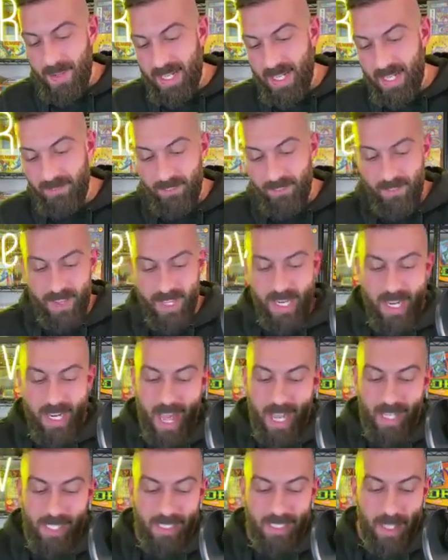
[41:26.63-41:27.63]
in for the
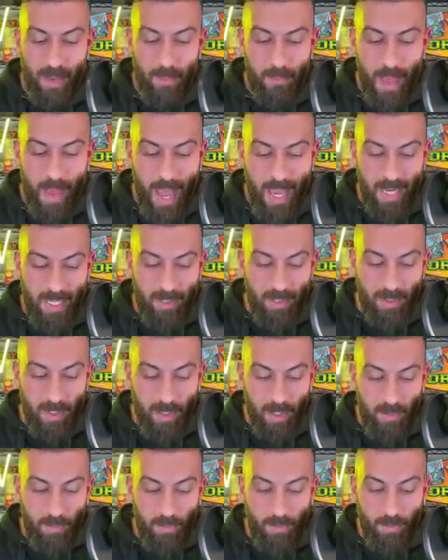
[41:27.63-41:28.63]
next pack.
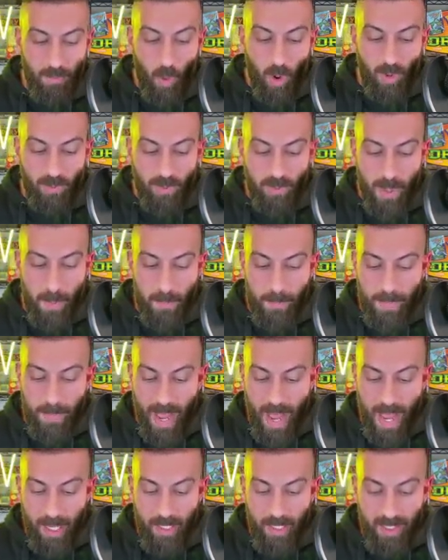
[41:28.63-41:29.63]
Four from the
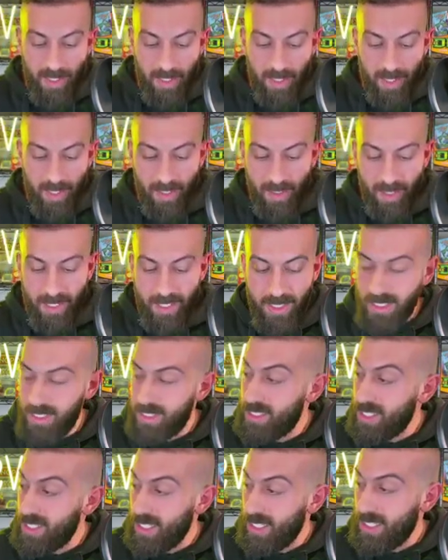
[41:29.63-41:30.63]
back. Let's
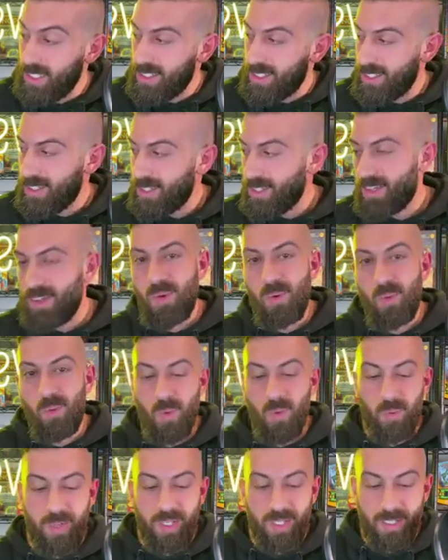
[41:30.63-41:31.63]
see
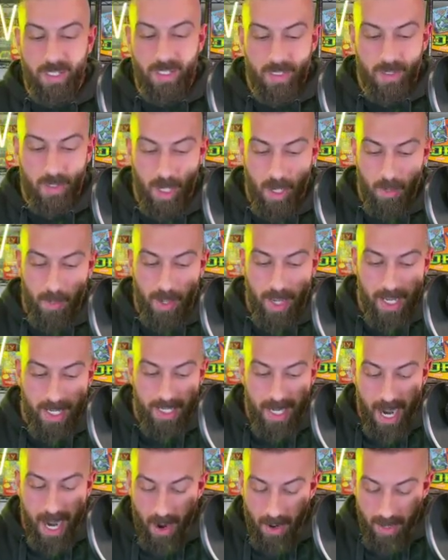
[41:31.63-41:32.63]
what we can do here. We got
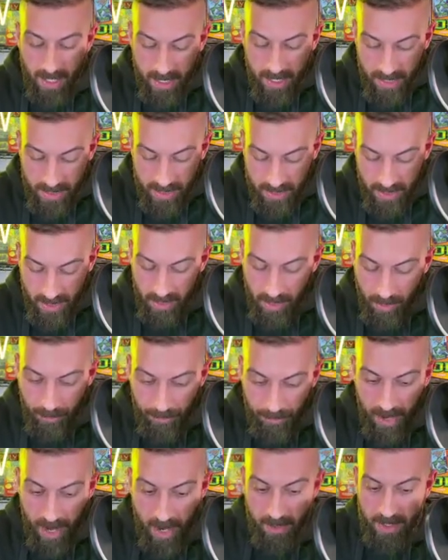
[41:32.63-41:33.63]
an Erica's
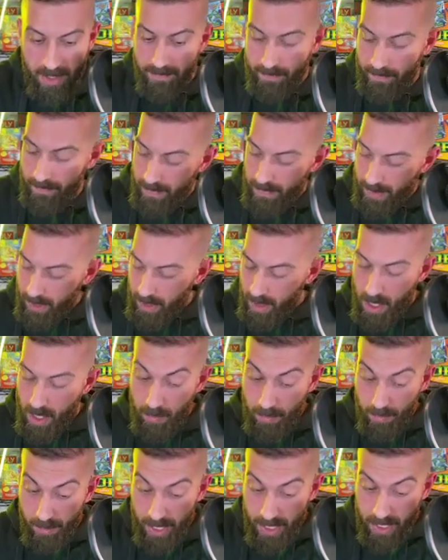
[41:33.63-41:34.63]
Clefairy,
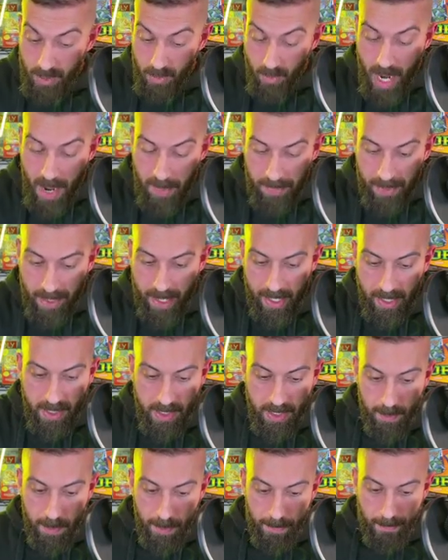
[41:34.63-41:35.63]
Blaine's
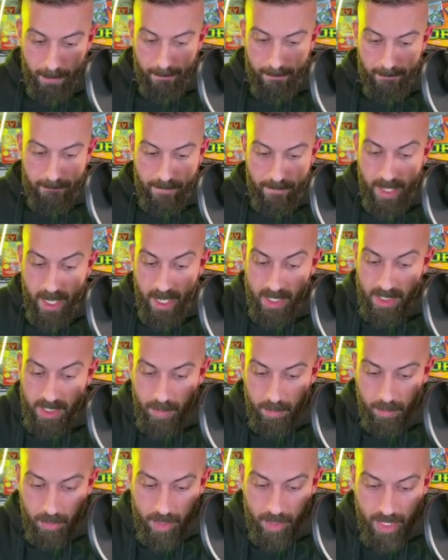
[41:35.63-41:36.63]
Rapidash. You got a
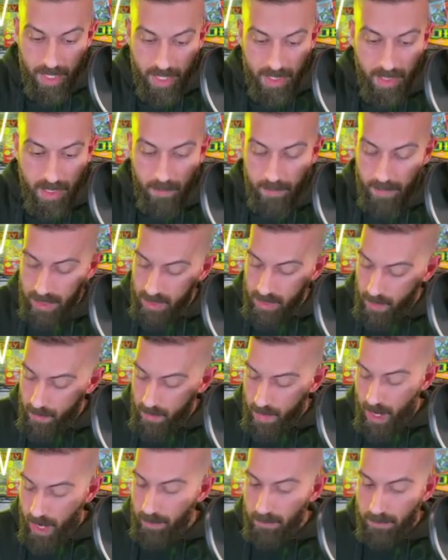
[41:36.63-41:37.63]
Sabrina's Mr.
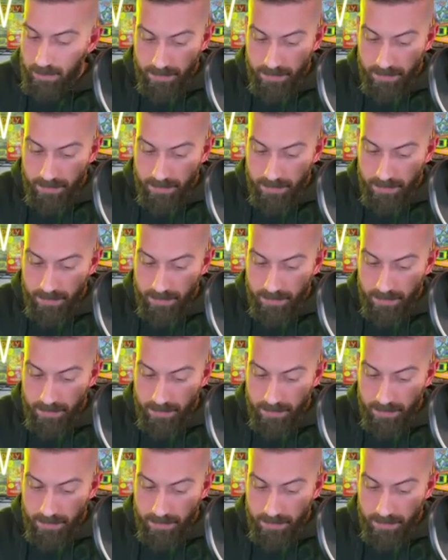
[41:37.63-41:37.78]
Mime,